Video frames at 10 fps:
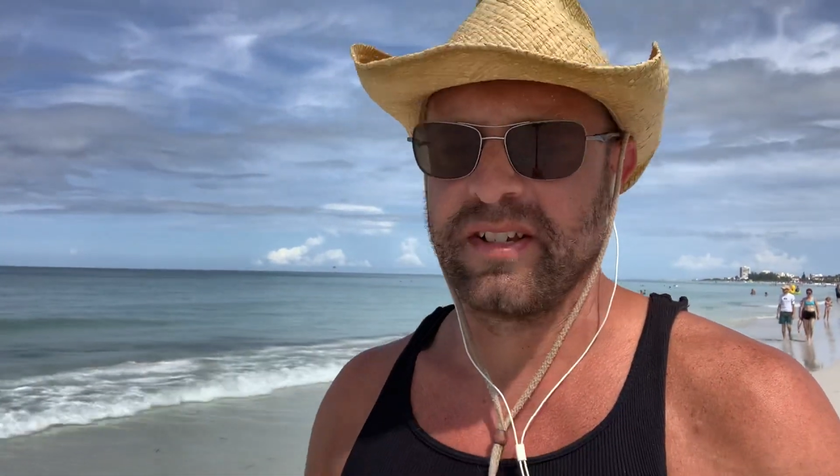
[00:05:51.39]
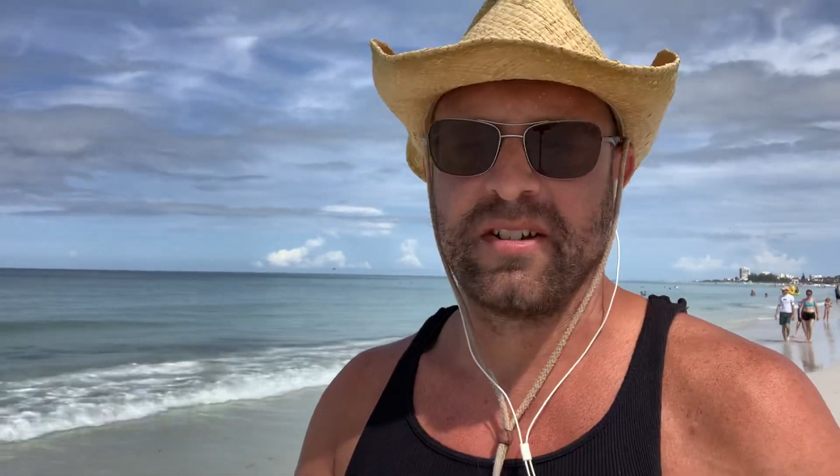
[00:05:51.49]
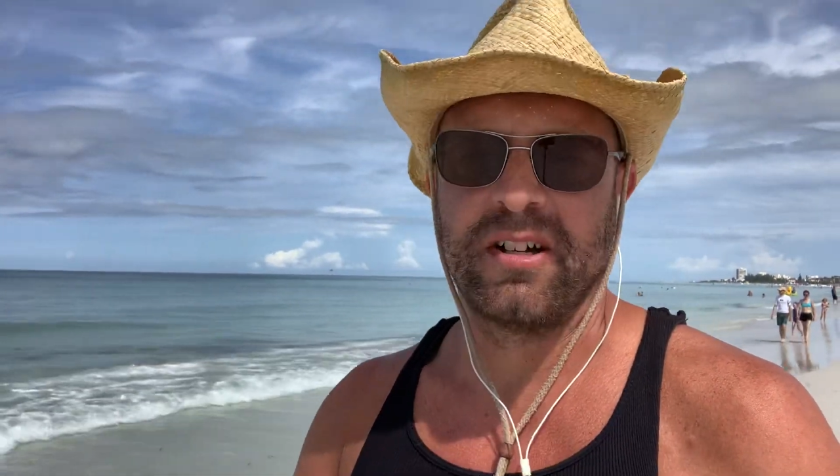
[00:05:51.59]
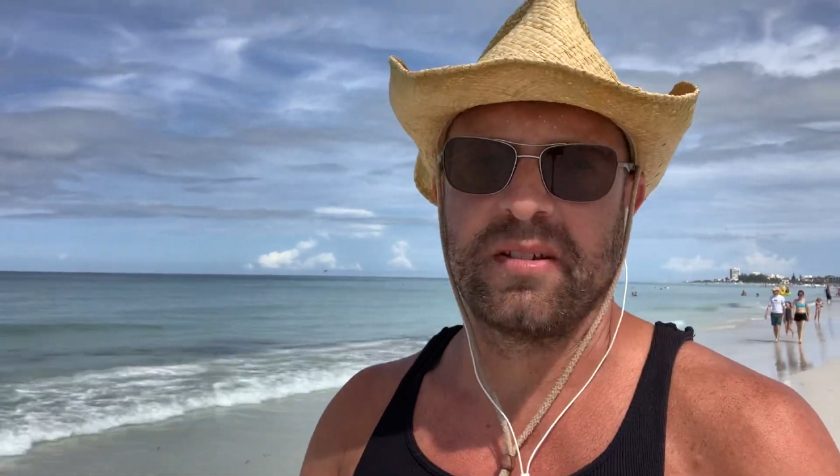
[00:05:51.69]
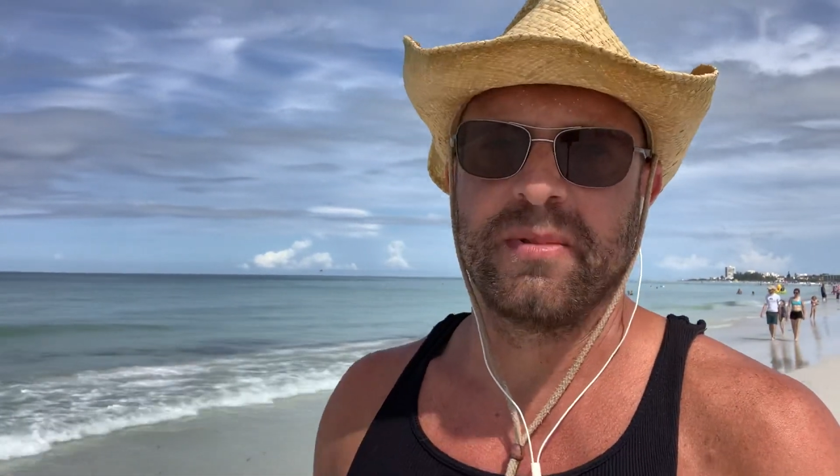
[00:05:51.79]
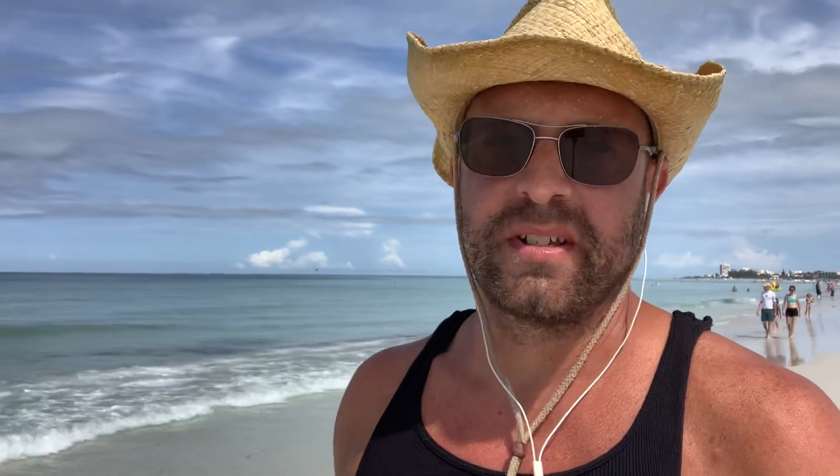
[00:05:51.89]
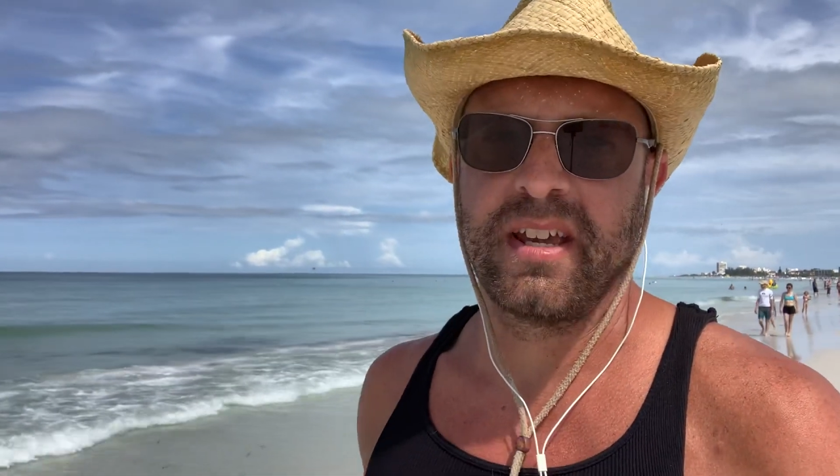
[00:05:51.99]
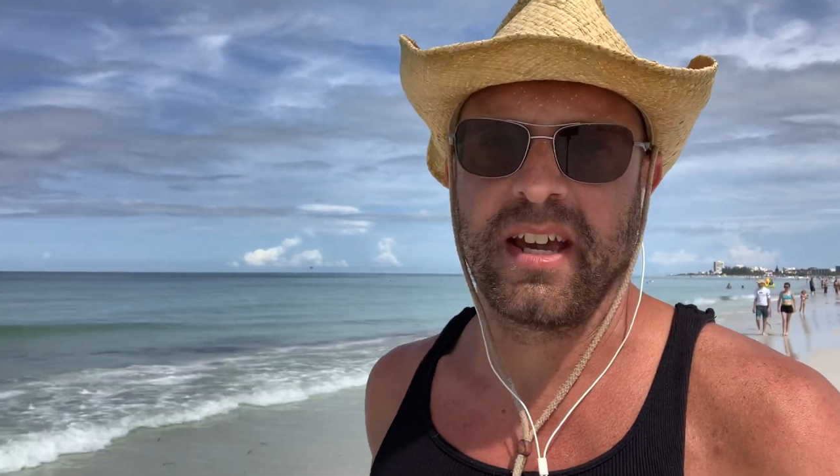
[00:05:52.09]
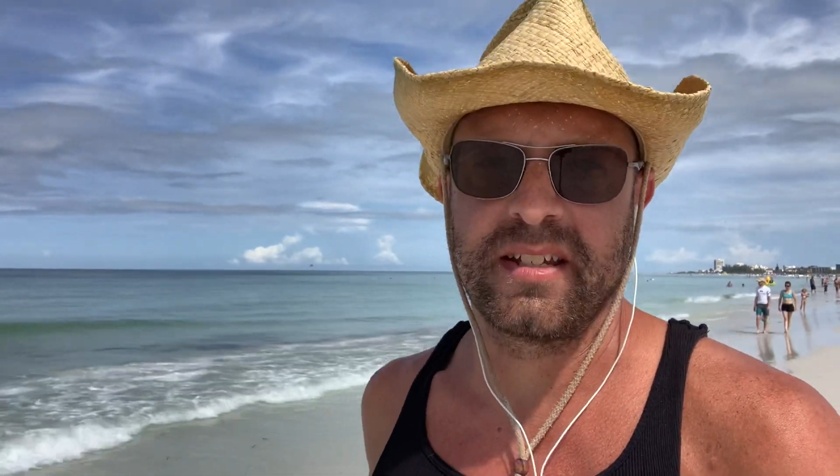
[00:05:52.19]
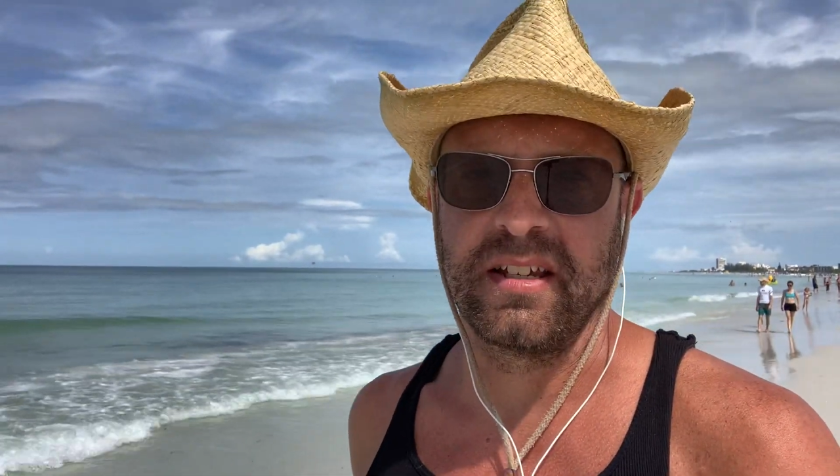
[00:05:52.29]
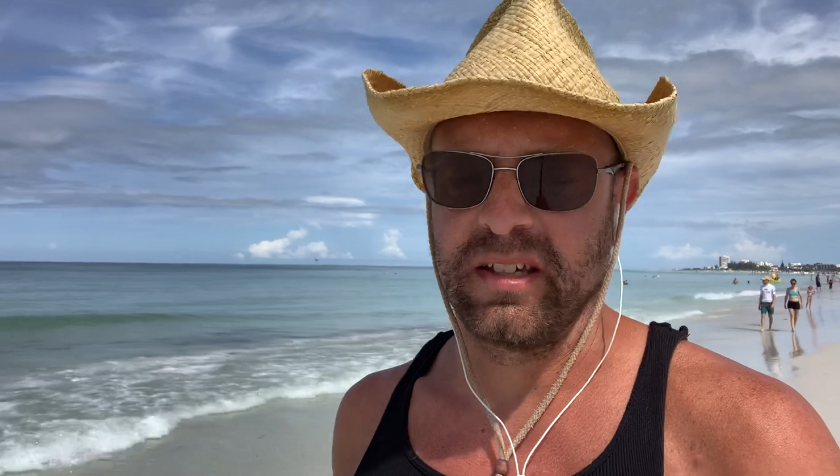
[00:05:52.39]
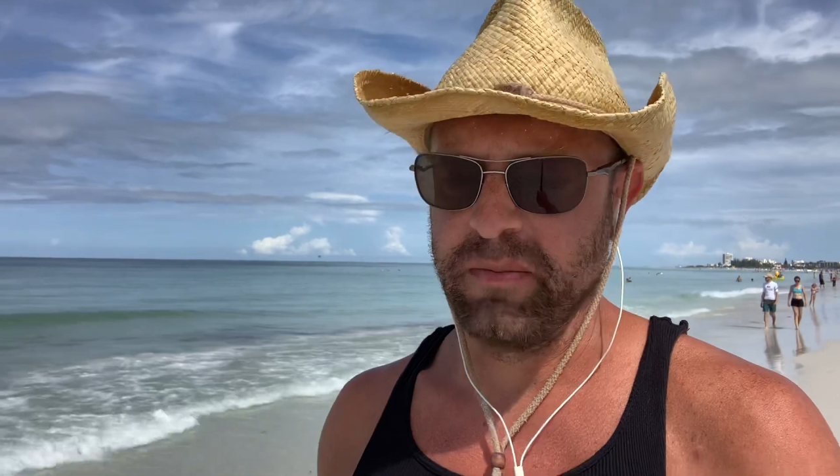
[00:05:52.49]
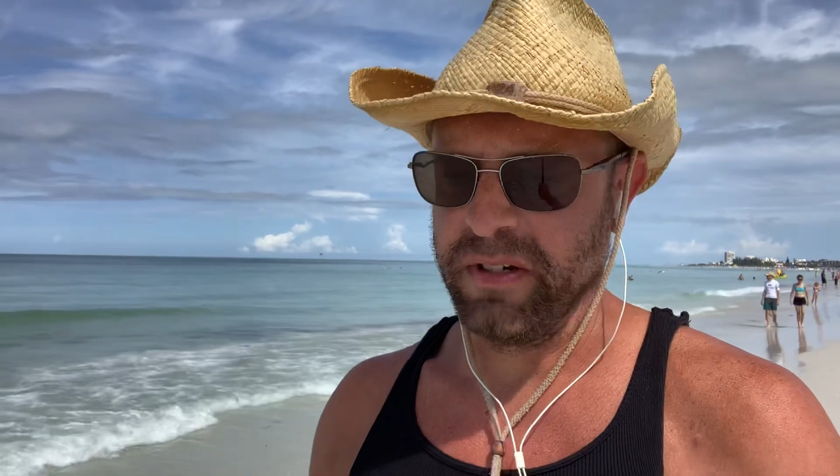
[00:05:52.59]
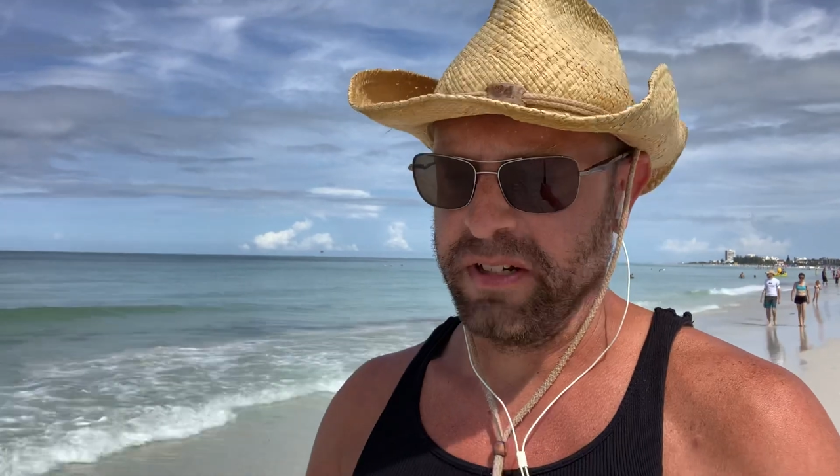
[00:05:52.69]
as awesome as the Hex community.